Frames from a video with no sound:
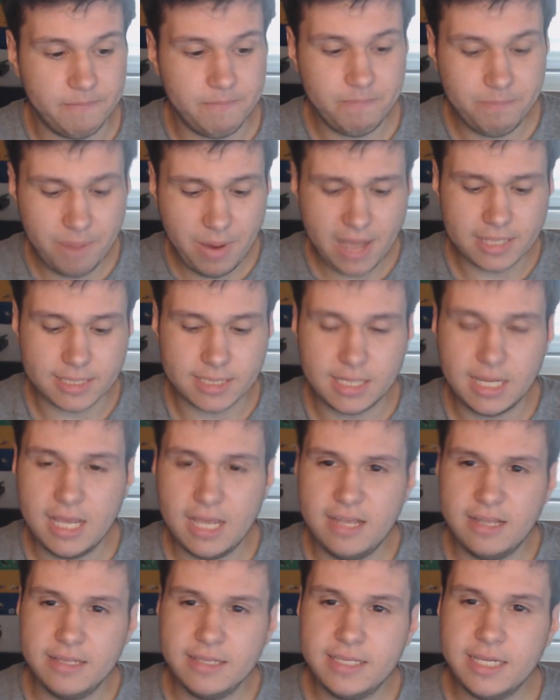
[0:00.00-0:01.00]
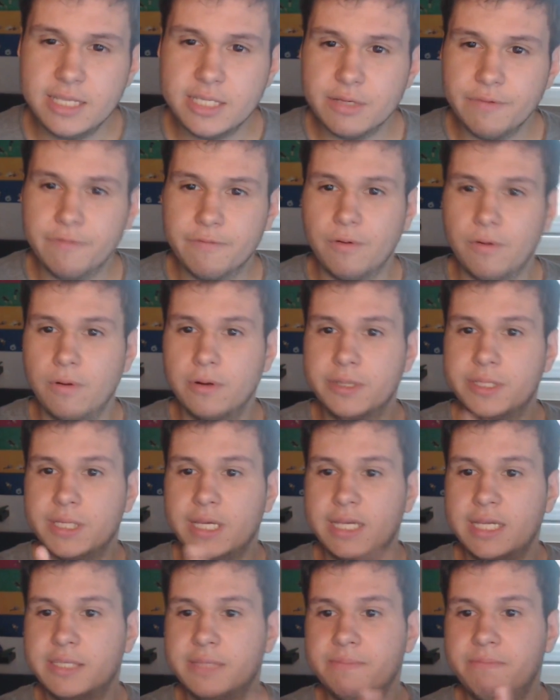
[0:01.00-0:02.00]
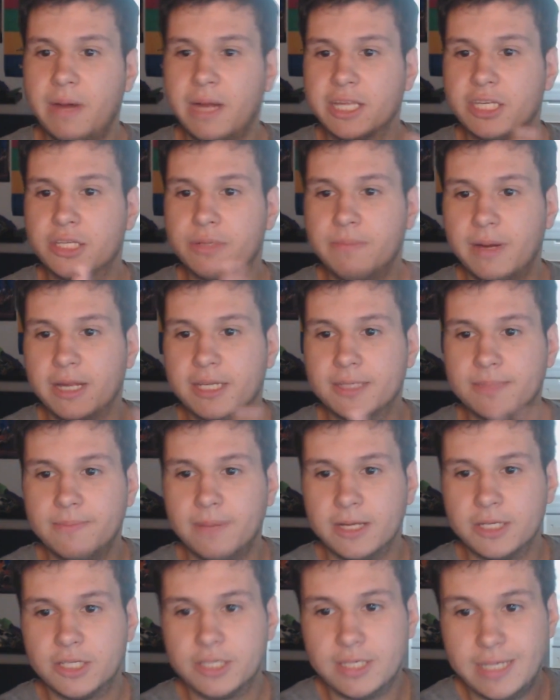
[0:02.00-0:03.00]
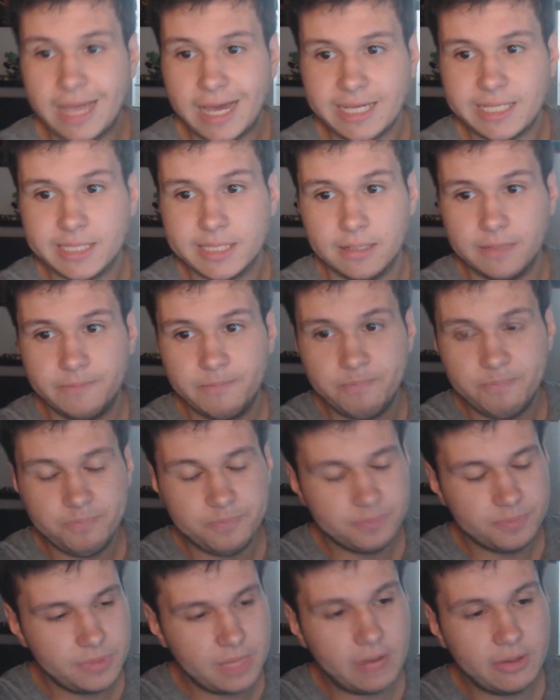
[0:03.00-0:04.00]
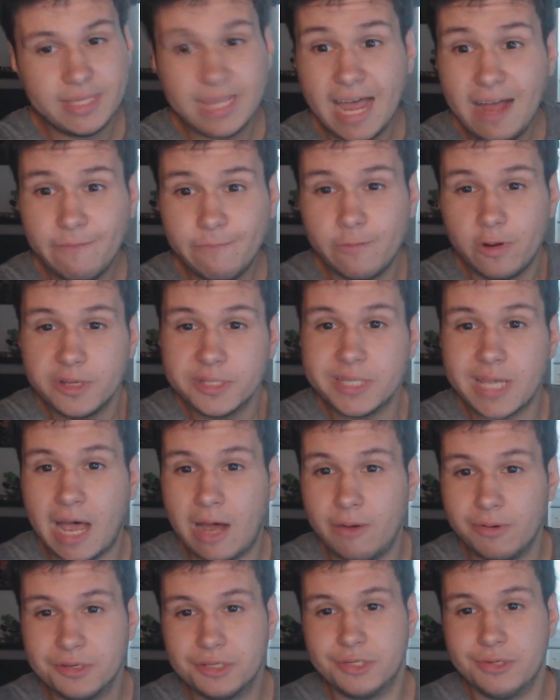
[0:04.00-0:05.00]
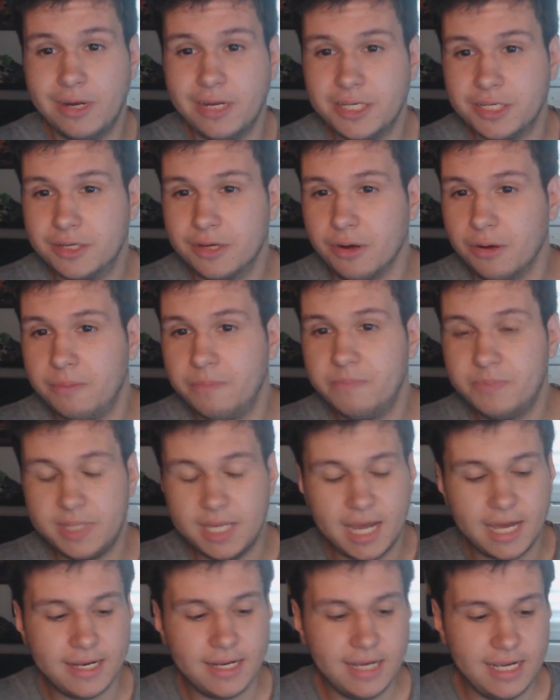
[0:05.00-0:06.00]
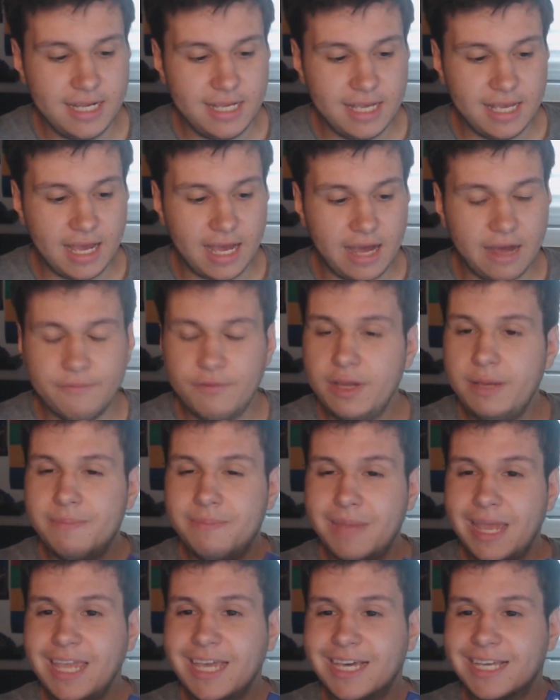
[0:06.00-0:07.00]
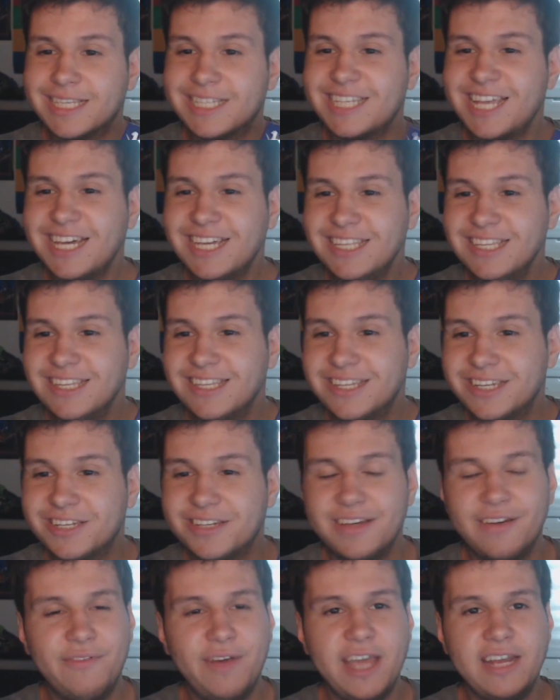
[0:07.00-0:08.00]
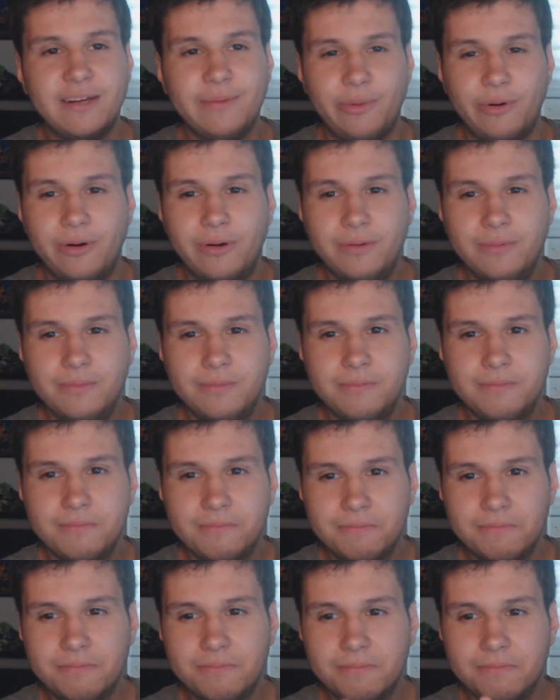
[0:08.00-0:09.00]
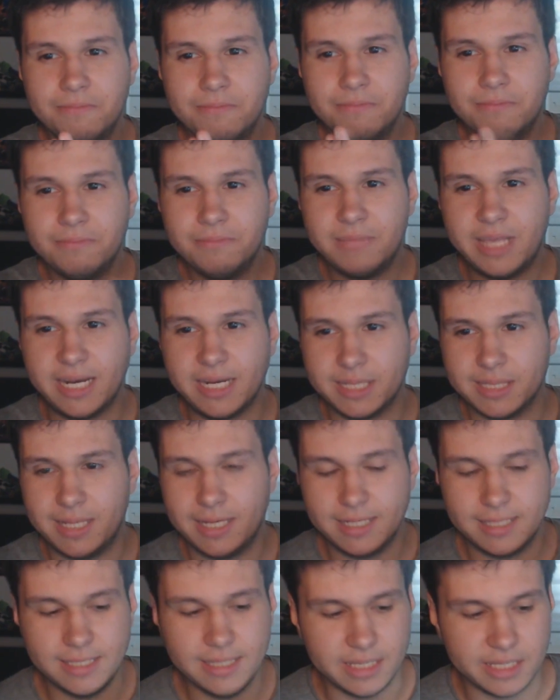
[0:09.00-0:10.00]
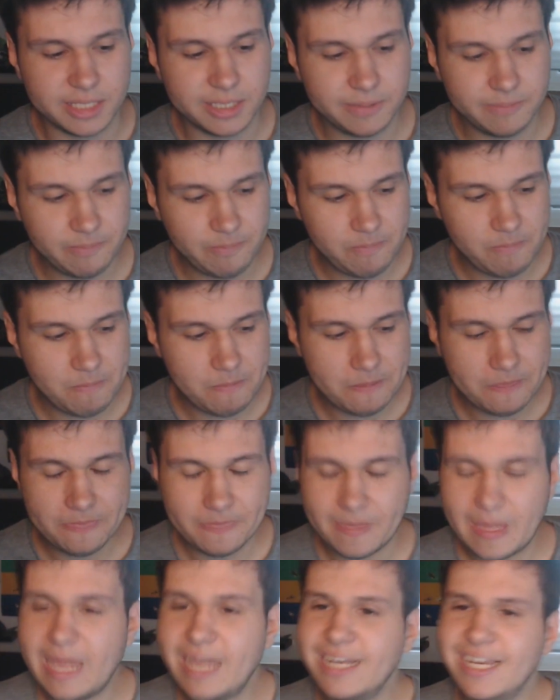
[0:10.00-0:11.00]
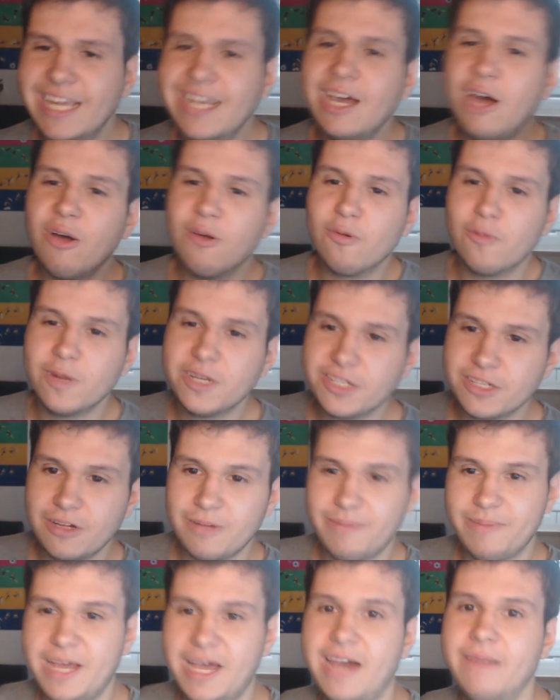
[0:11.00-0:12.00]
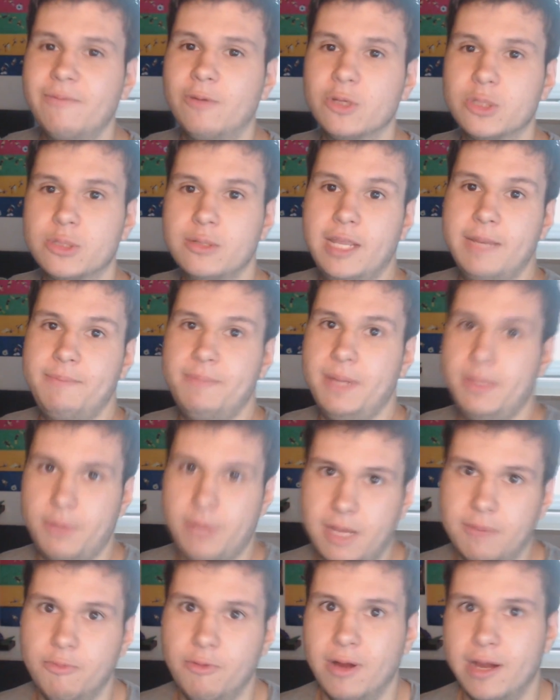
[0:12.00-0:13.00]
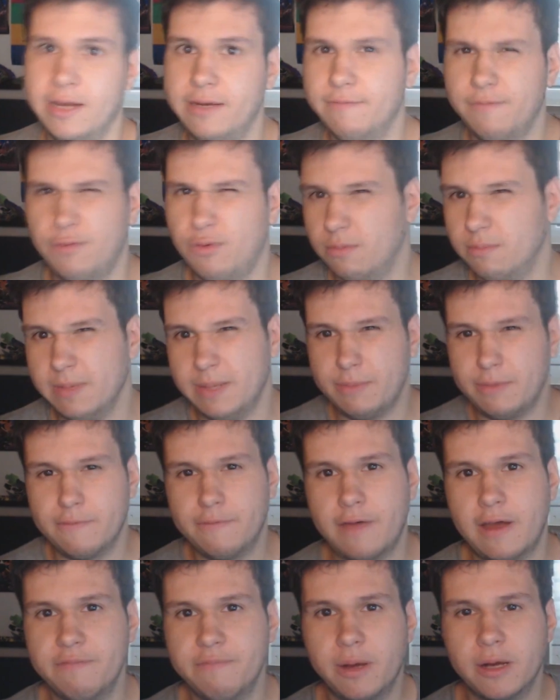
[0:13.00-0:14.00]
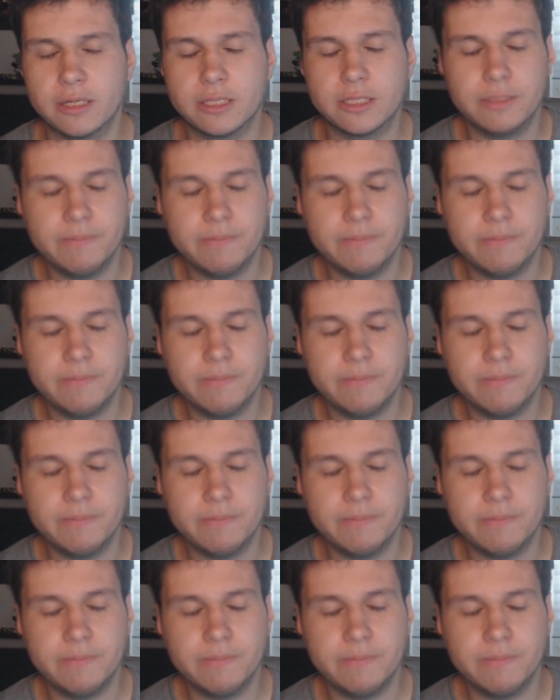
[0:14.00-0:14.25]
But this, of course, is much, much, much nicer. Now, that was our stretch goal. That we make a second edition available that is like this. And then our original plan was to let people upgrade for maybe $5.